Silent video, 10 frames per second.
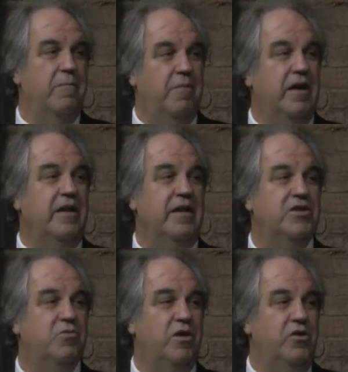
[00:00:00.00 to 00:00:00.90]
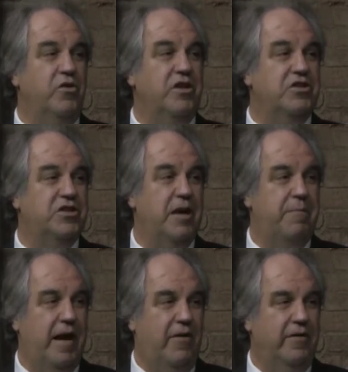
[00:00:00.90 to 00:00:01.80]
But in this one, you could step
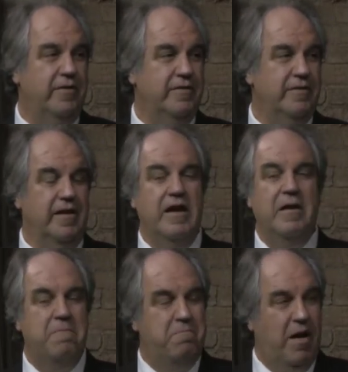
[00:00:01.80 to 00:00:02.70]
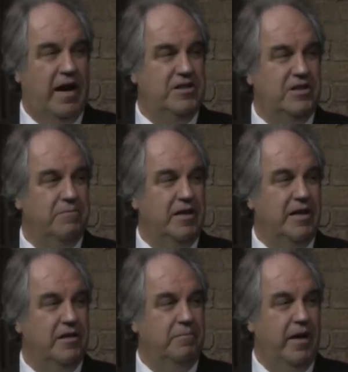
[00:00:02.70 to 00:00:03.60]
out, buy something
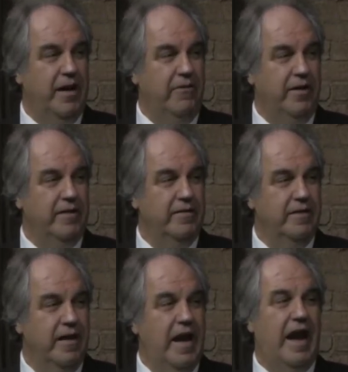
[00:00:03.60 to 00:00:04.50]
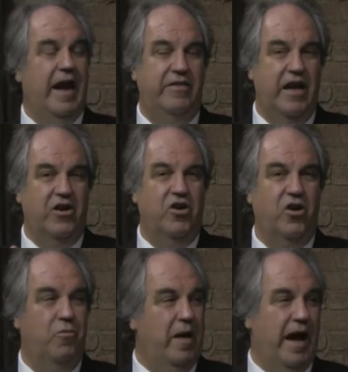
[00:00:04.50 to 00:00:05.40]
at the bakery, and then
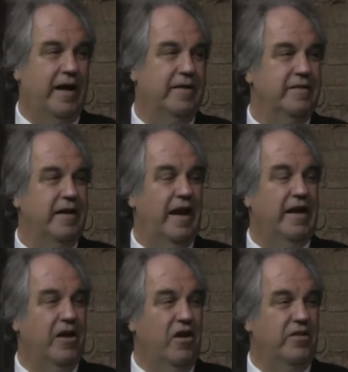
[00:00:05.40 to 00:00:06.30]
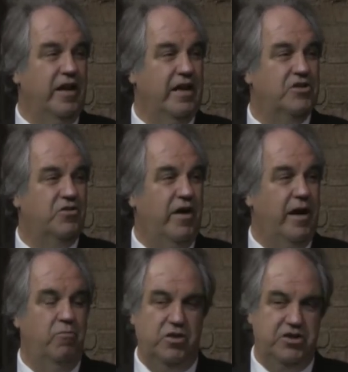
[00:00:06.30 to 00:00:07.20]
go back and get on the next
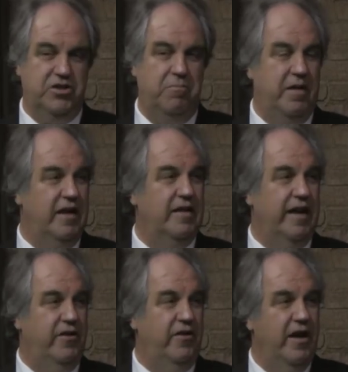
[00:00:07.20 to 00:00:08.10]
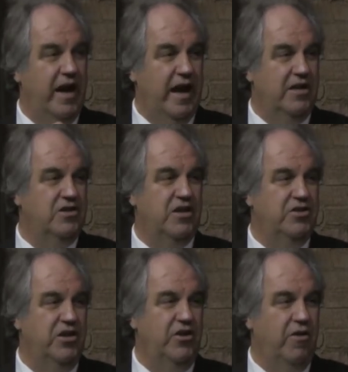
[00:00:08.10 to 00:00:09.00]
train, which is a minute later, and
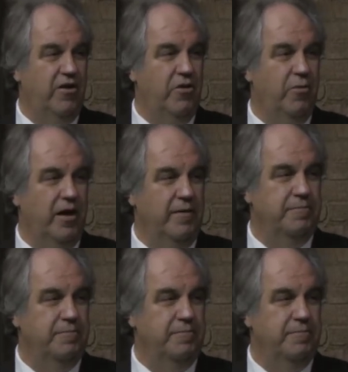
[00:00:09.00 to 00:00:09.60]
continue on your way.